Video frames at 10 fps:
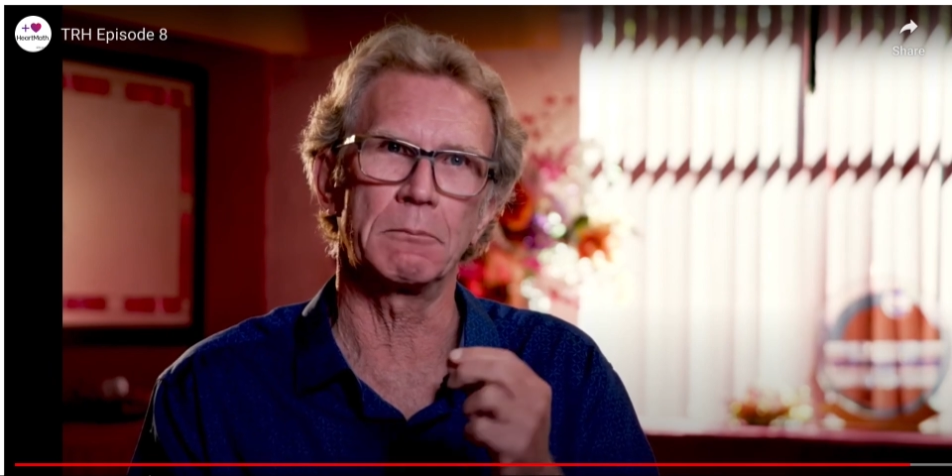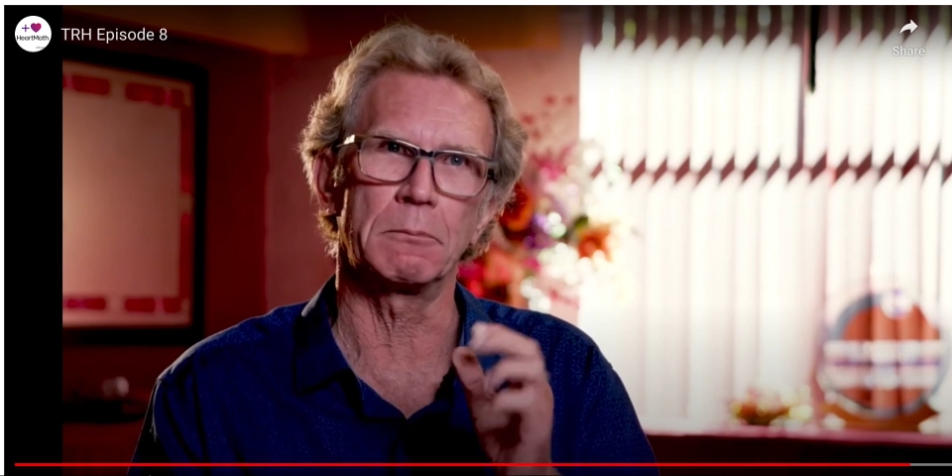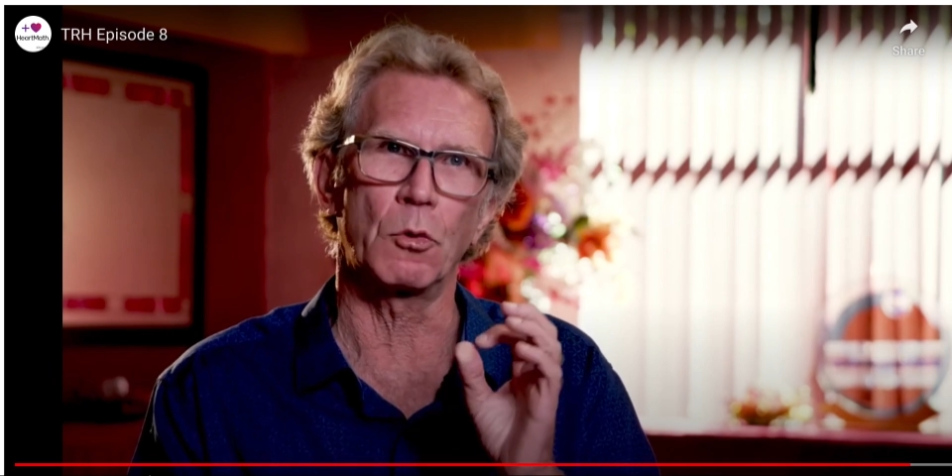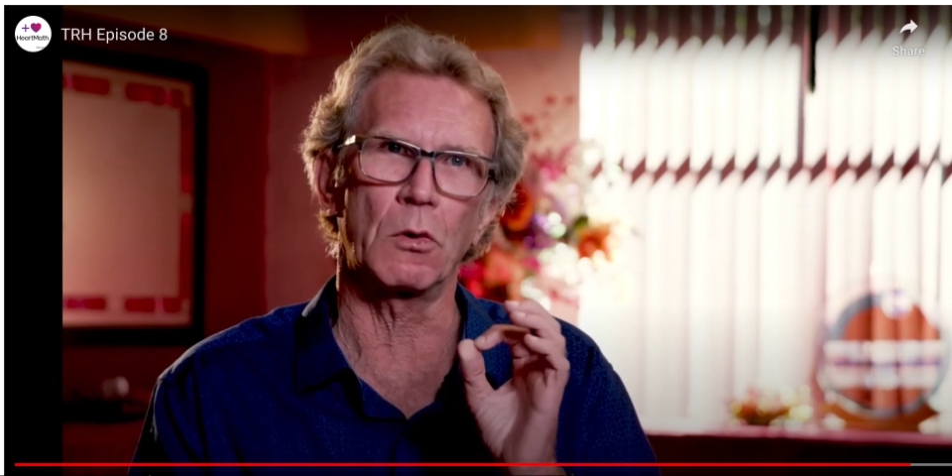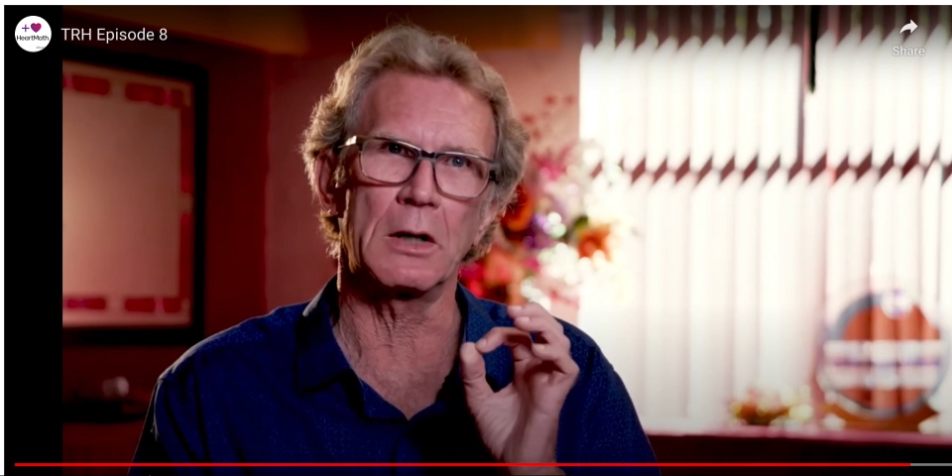
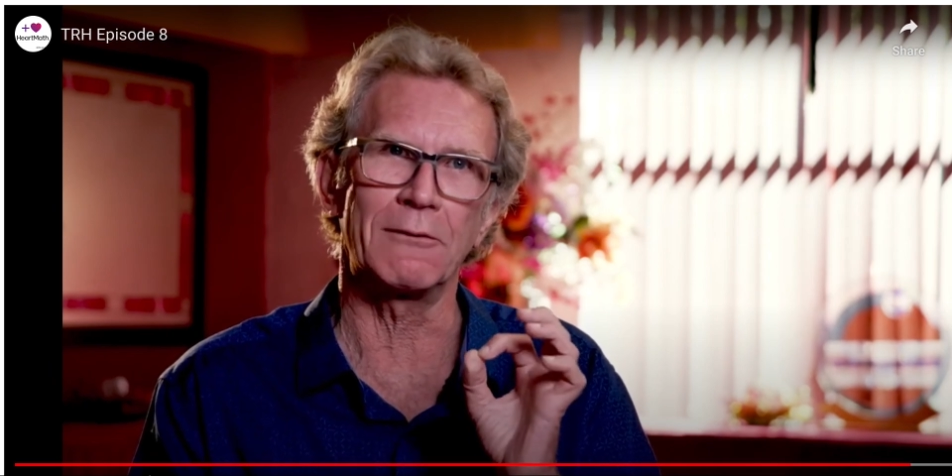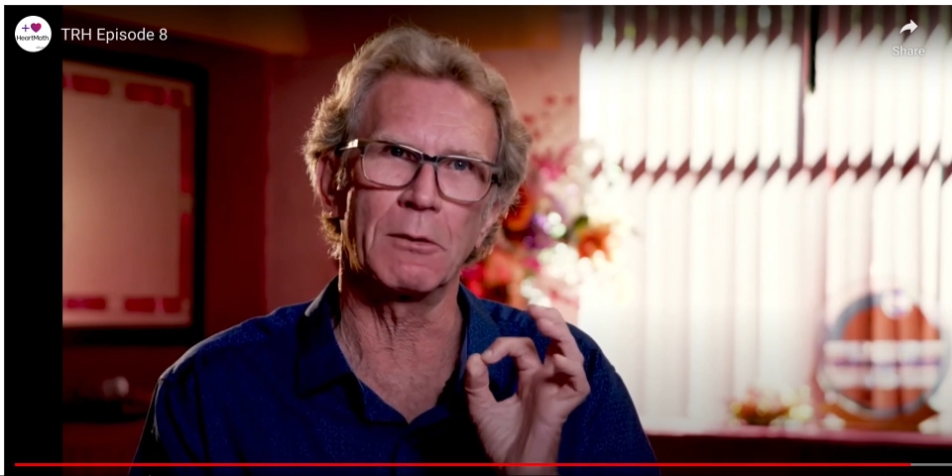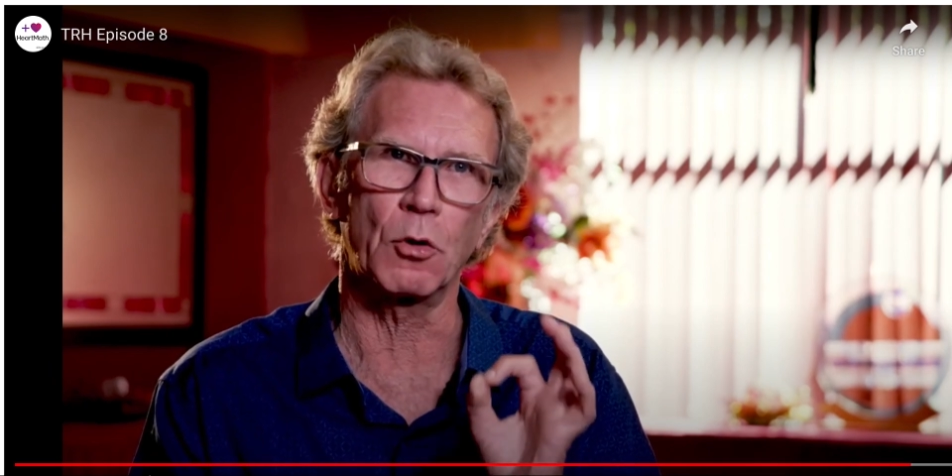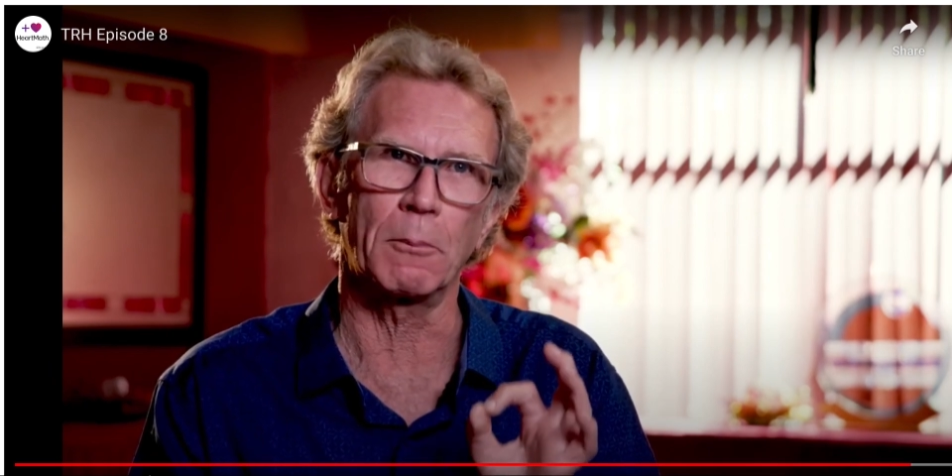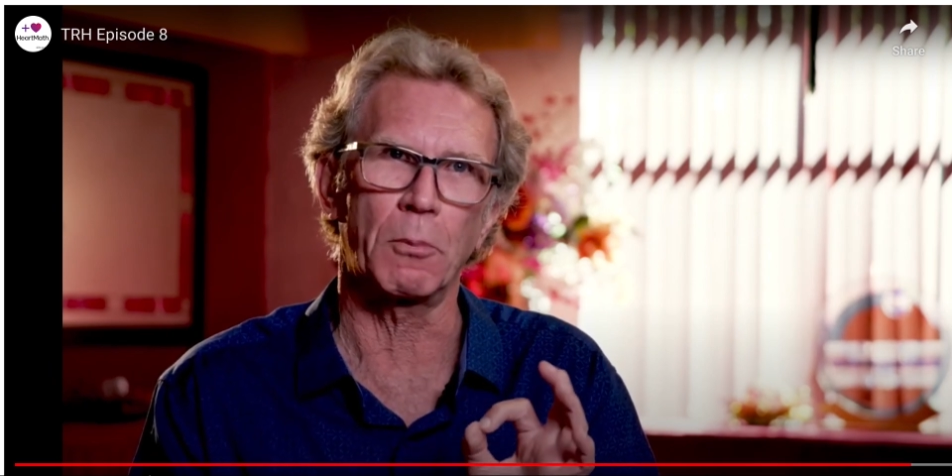even
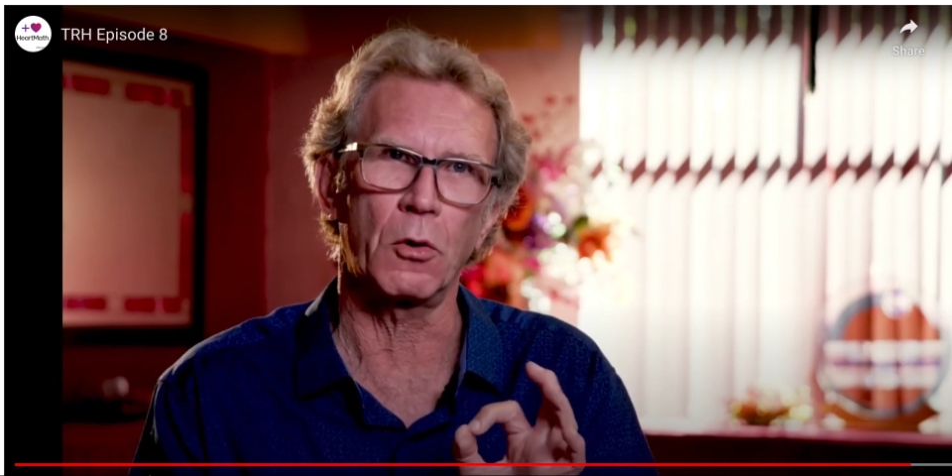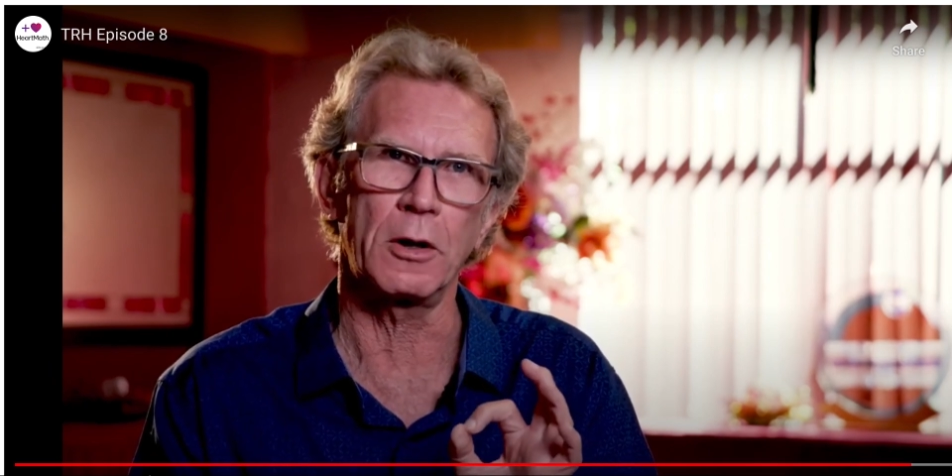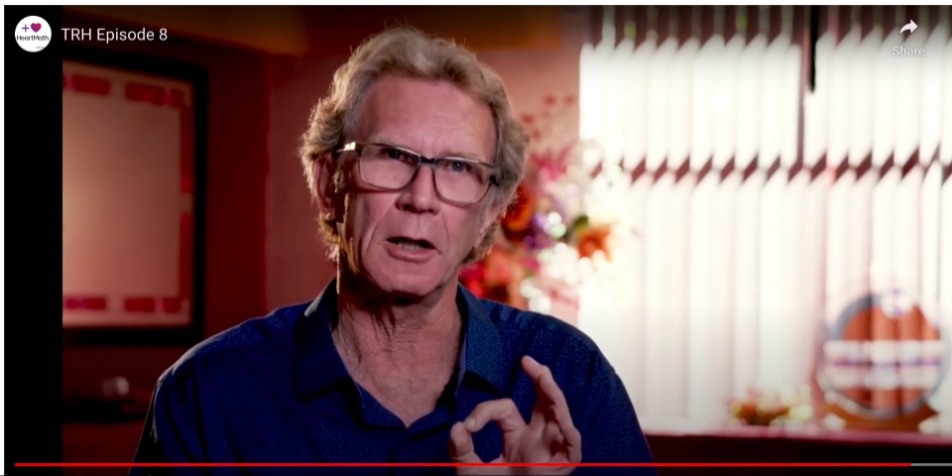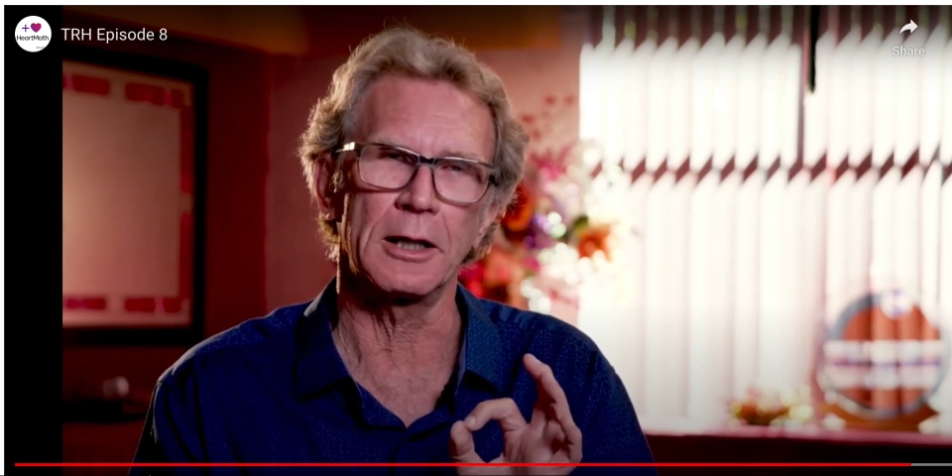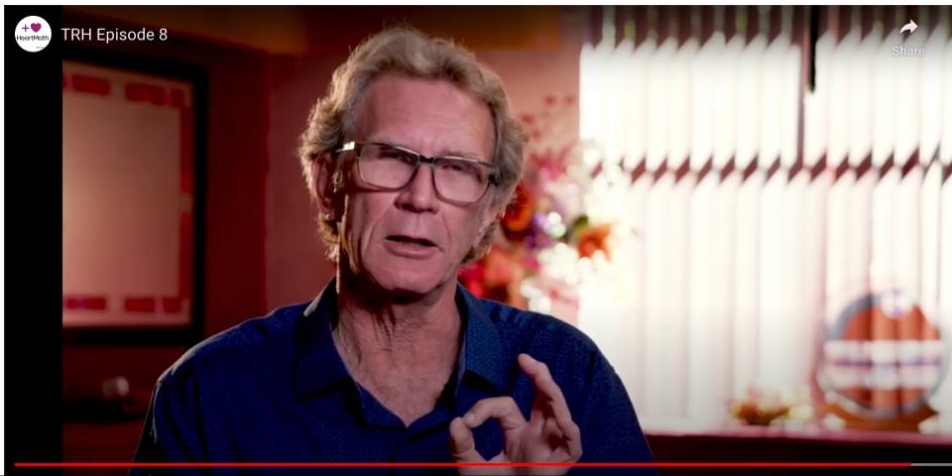more importantly,